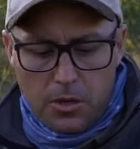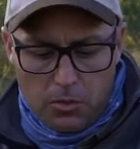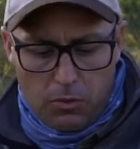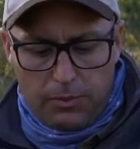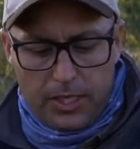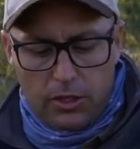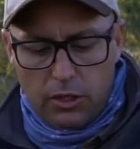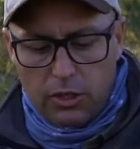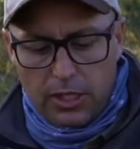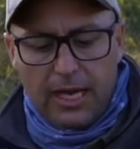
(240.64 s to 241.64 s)
what we're going to
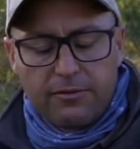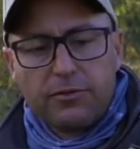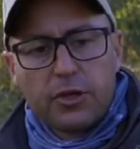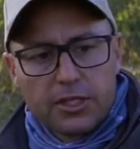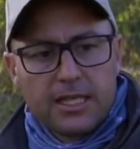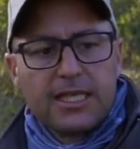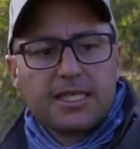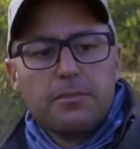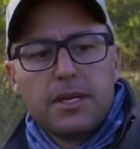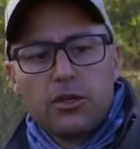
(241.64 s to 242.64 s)
look at firstly is
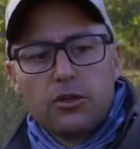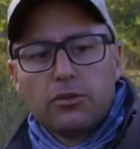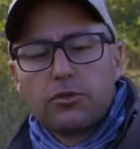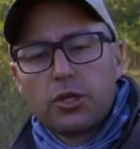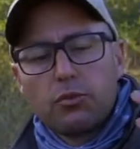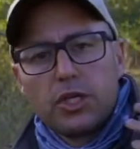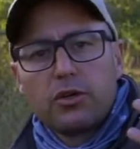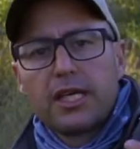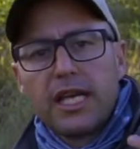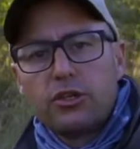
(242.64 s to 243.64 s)
the menu. So when you
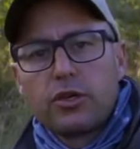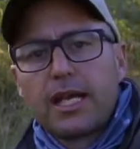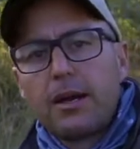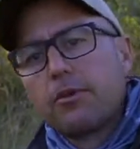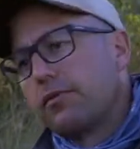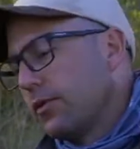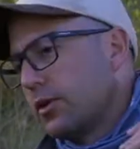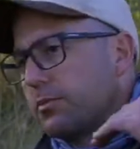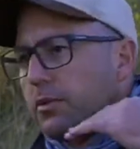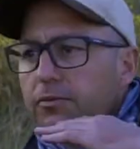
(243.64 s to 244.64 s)
get your camera
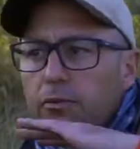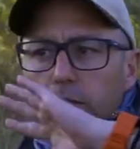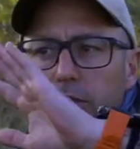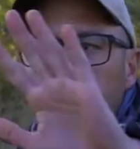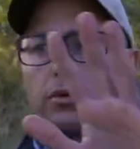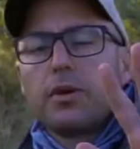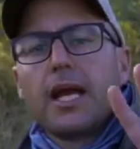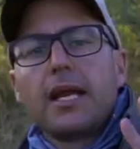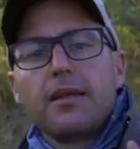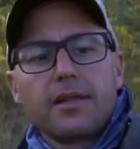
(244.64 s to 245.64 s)
first, before you do
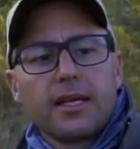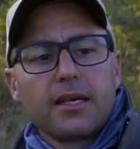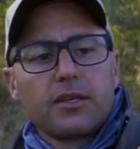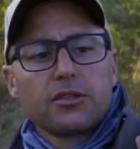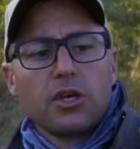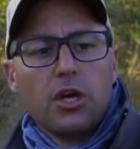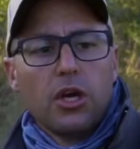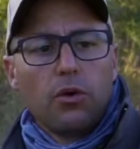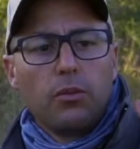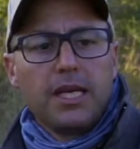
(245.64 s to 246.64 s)
anything else,
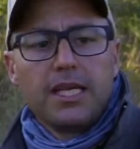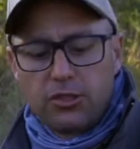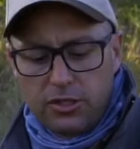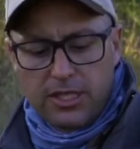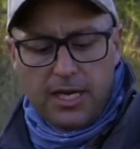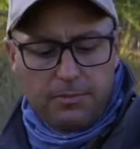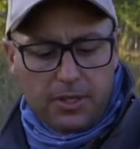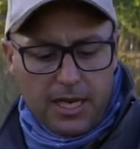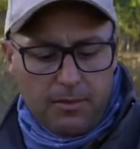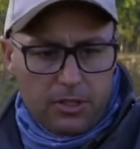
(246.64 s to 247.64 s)
we need to set up your
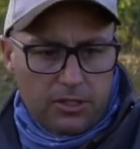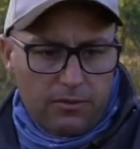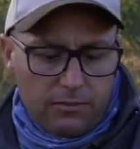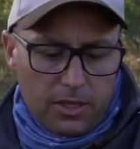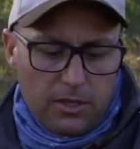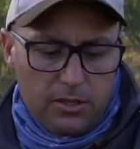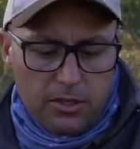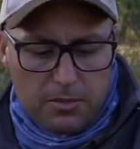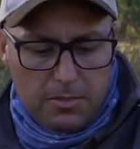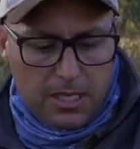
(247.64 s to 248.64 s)
camera. So if we go into
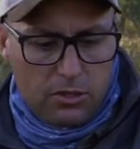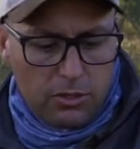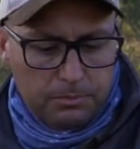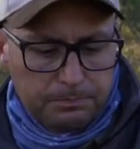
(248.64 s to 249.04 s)
the menu